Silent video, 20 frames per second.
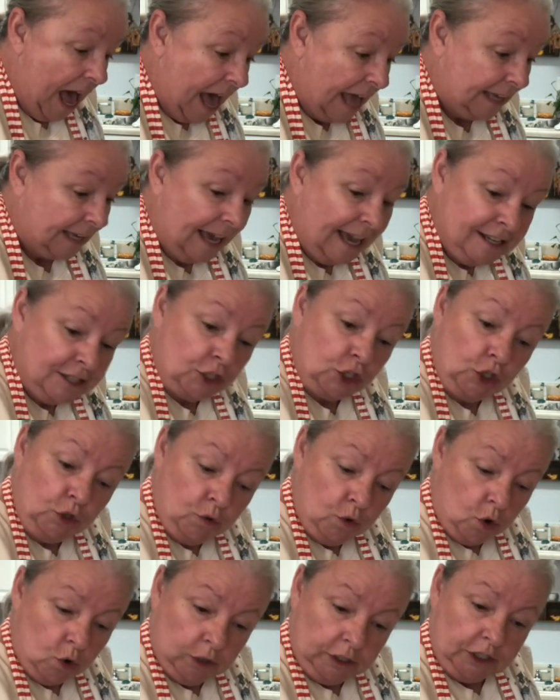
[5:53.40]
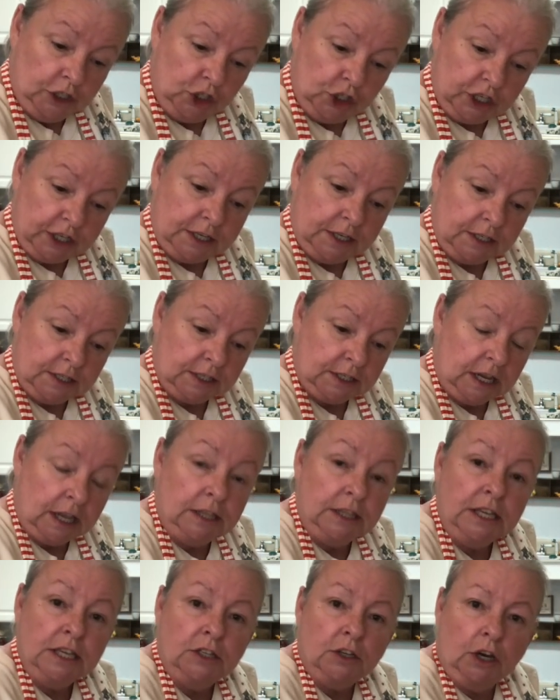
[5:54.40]
I got 2 oranges, and
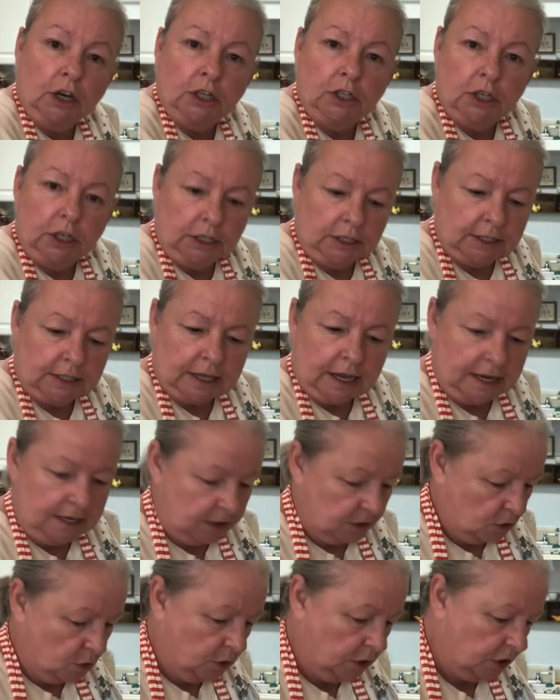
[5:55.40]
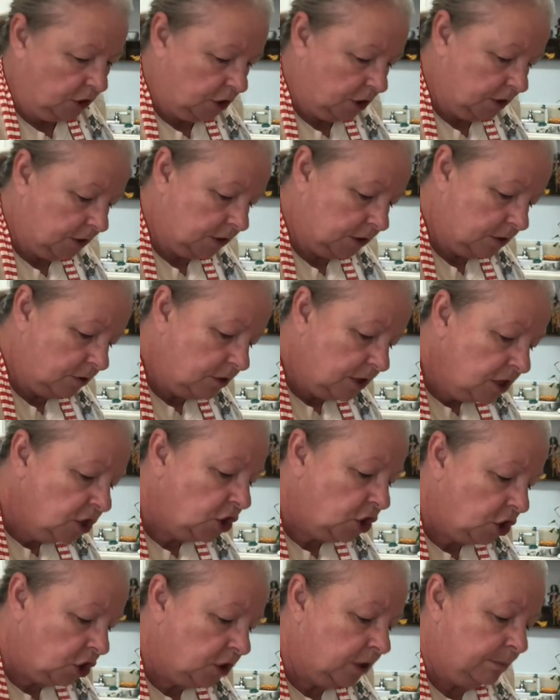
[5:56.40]
these are good size oranges, so this
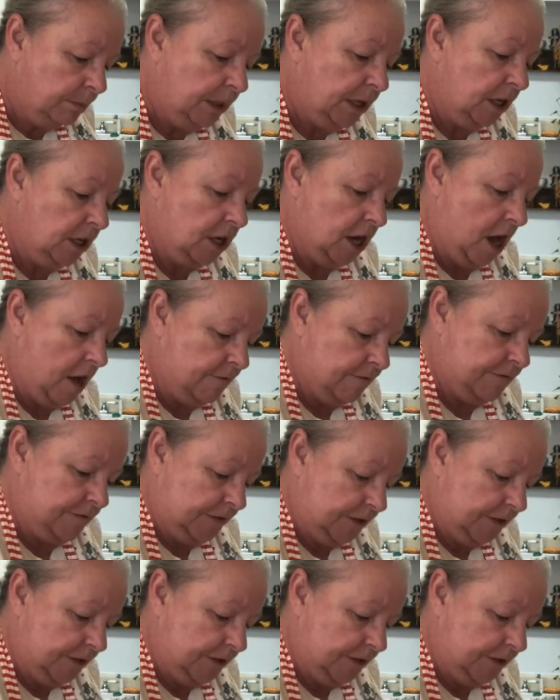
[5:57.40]
should be enough.